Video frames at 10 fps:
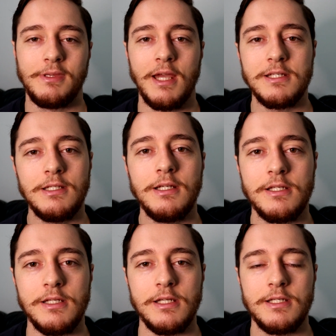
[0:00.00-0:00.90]
Does it
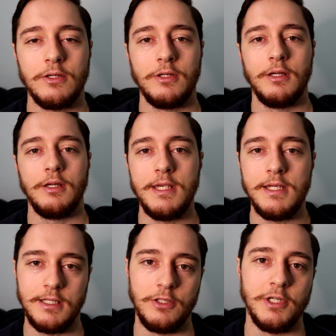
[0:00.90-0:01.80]
exist?
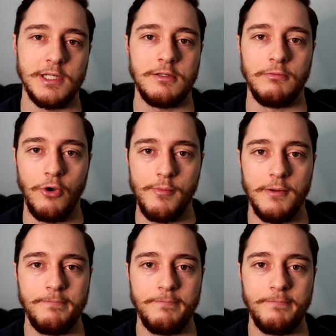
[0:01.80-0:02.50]
Is it just a rumor?